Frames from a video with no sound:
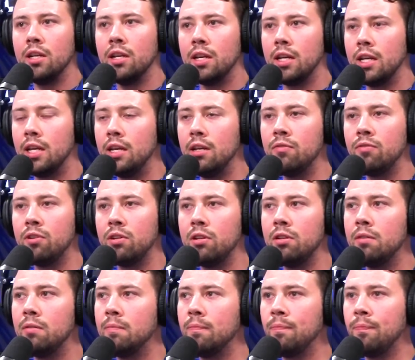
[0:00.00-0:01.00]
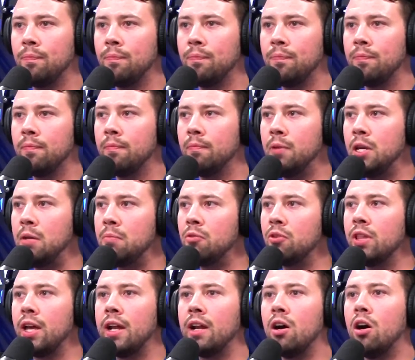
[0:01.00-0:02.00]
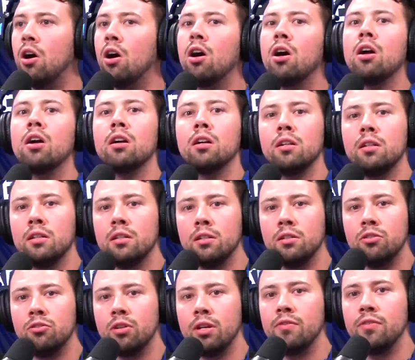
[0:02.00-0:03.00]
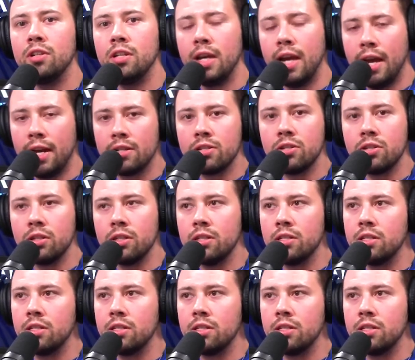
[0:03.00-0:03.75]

Even people that are driven to excellence,